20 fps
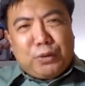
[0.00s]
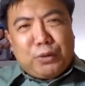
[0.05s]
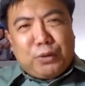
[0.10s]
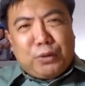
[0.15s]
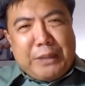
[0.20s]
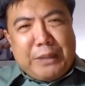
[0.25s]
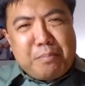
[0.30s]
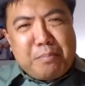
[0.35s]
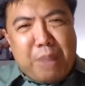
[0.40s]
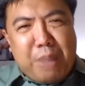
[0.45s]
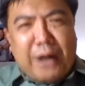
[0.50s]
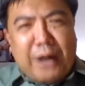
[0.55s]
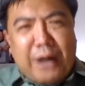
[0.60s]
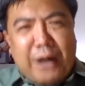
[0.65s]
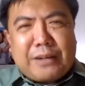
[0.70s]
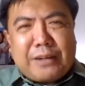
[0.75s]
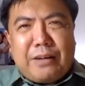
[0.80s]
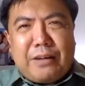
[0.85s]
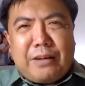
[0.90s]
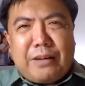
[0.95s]
to
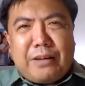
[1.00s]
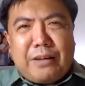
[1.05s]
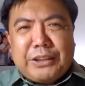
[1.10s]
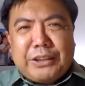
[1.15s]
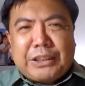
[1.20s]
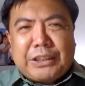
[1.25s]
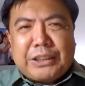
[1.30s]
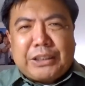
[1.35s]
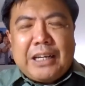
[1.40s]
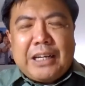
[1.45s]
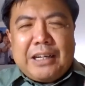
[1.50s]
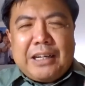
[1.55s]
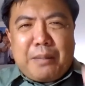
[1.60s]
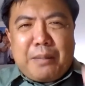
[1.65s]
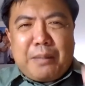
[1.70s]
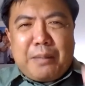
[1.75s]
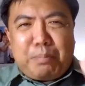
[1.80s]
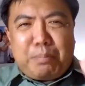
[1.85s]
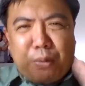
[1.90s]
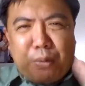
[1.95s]
embark on this
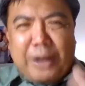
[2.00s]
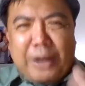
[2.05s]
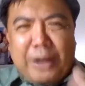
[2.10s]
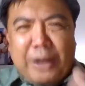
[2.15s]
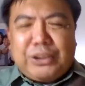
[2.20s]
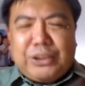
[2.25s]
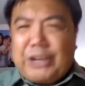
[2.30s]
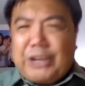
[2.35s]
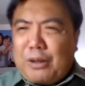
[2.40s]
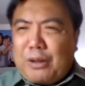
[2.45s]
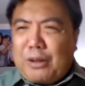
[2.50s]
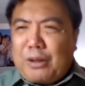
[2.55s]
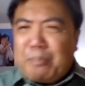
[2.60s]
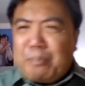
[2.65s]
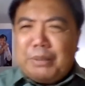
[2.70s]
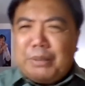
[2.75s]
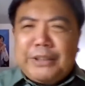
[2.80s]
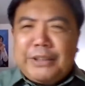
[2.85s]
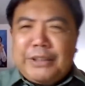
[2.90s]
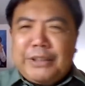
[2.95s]
project
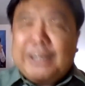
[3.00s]
of building